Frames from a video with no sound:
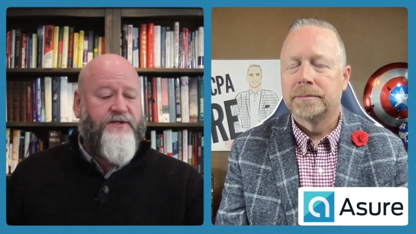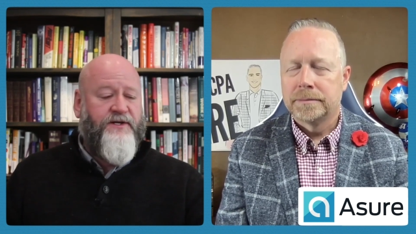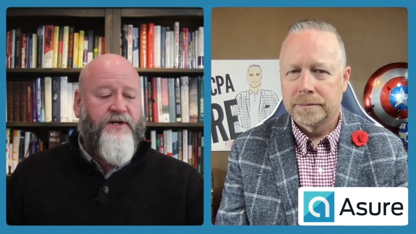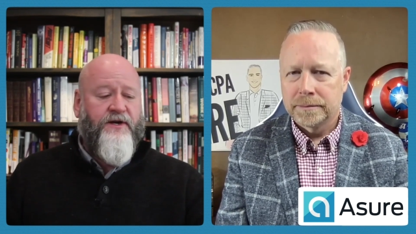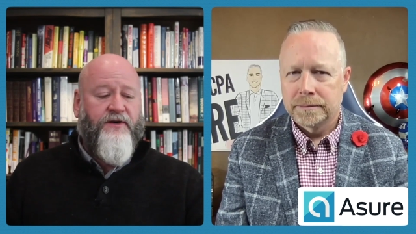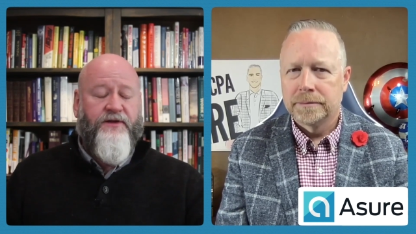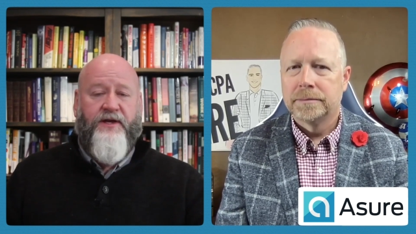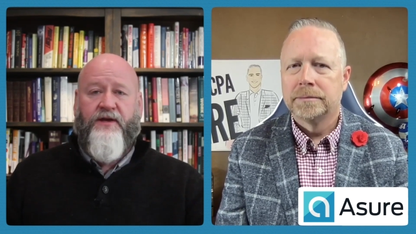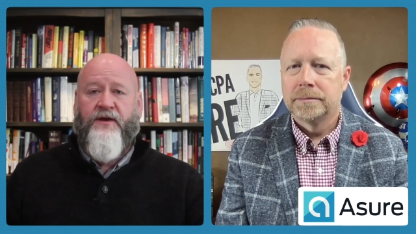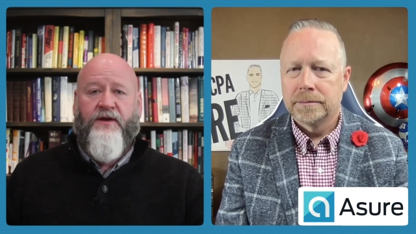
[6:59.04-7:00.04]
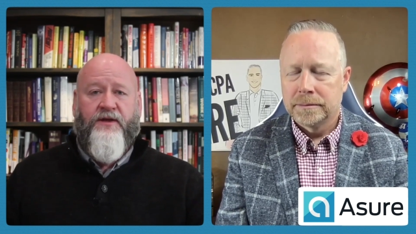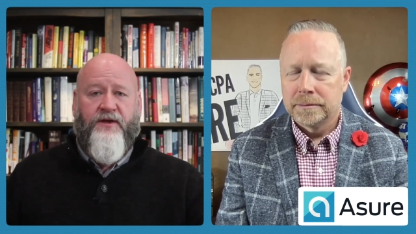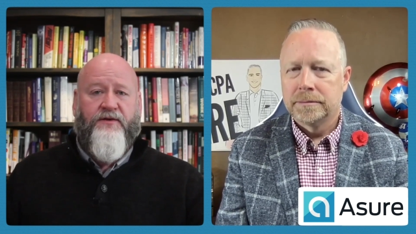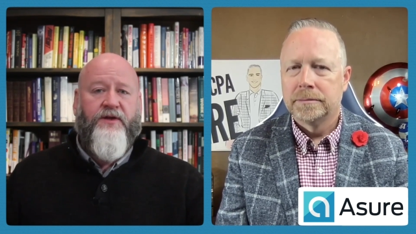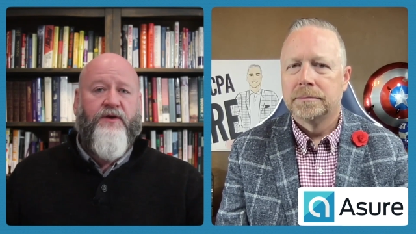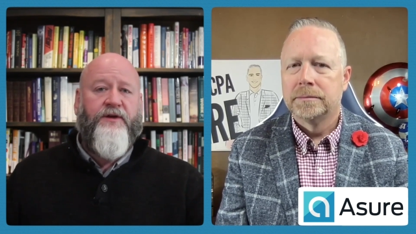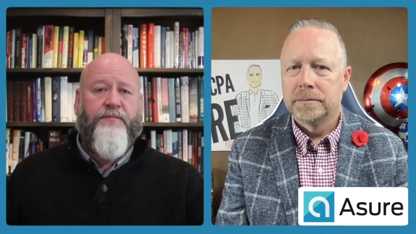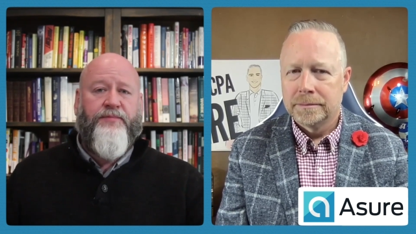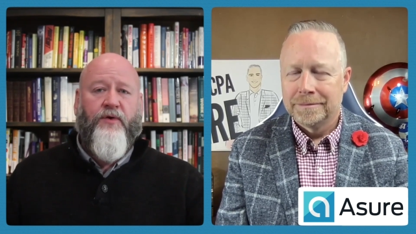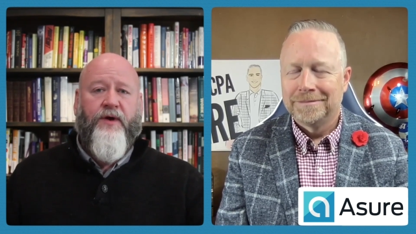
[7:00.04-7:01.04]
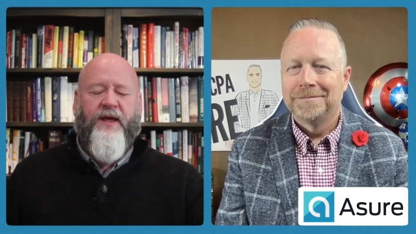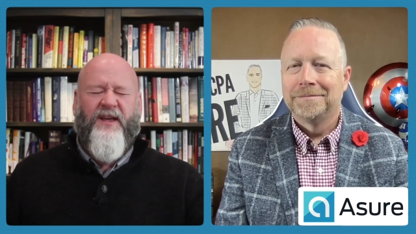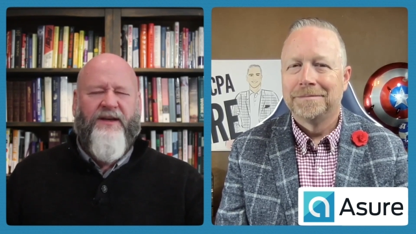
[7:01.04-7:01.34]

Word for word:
Speaker 1: and you're the you're the only employee.